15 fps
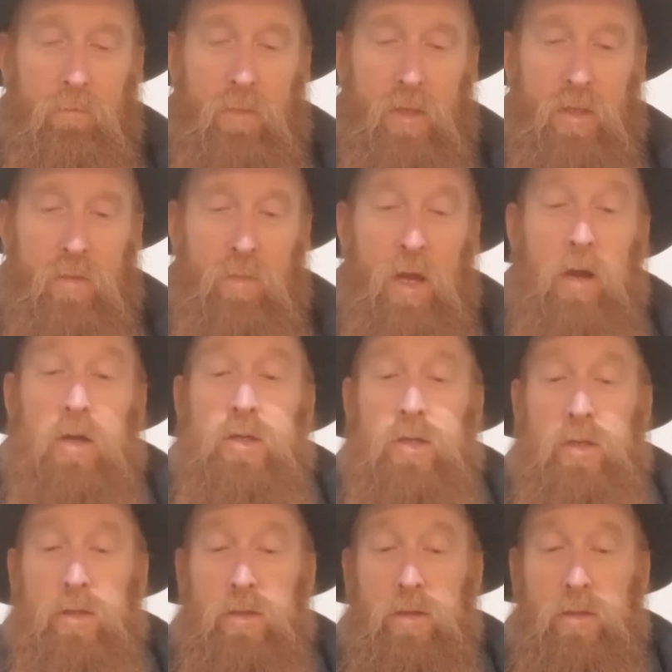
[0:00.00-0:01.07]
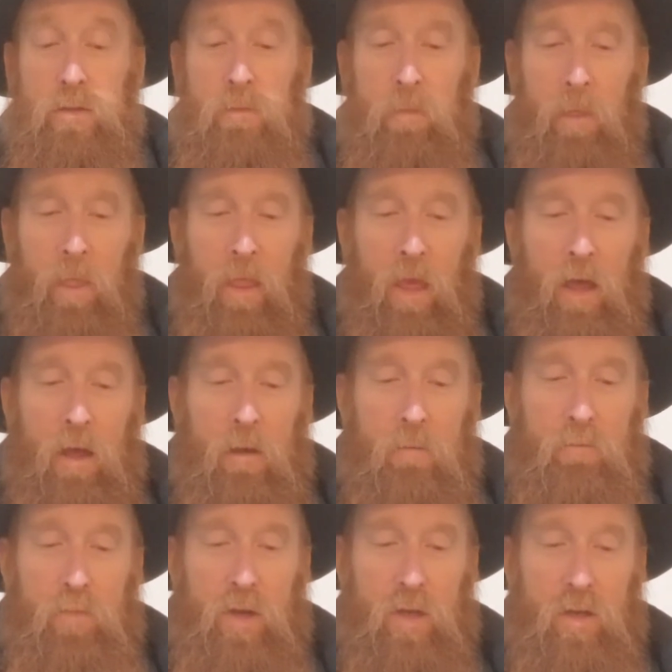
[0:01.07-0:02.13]
Samaritans,
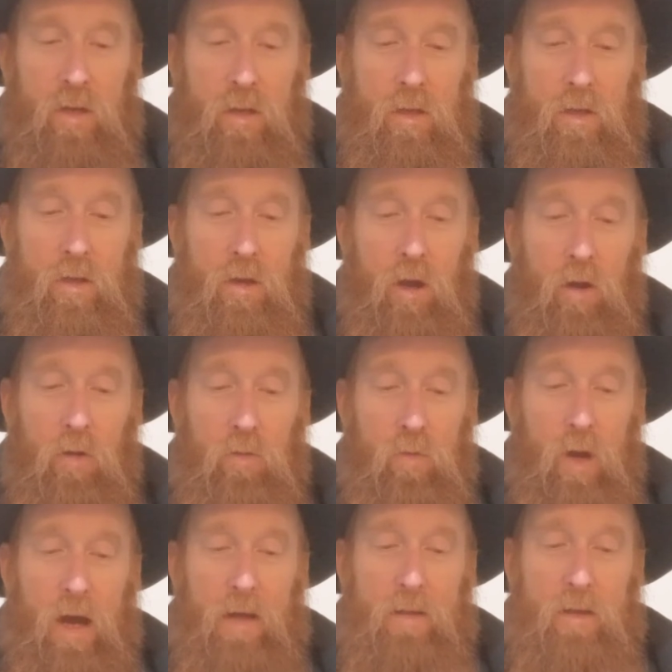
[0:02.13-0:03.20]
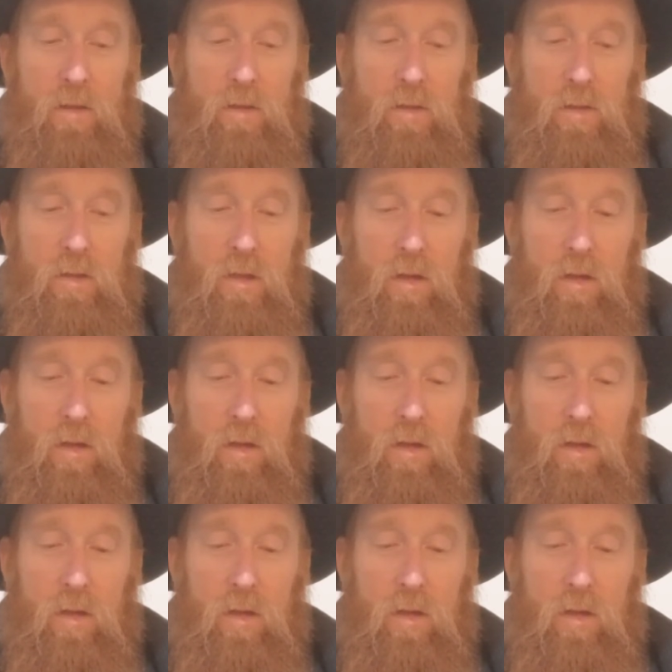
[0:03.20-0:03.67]
but go rather to the